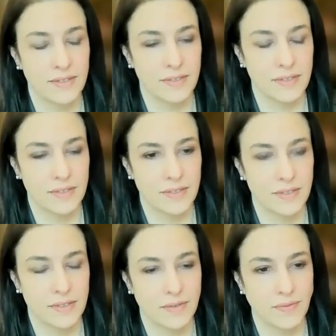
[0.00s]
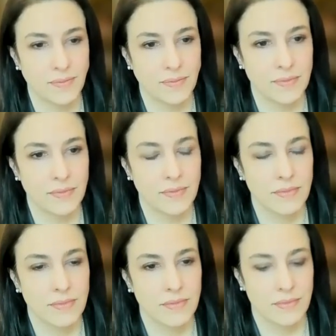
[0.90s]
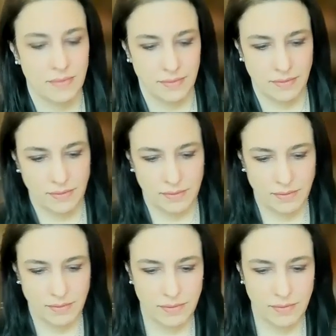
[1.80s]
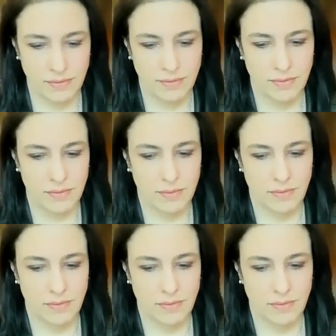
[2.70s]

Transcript: (silent)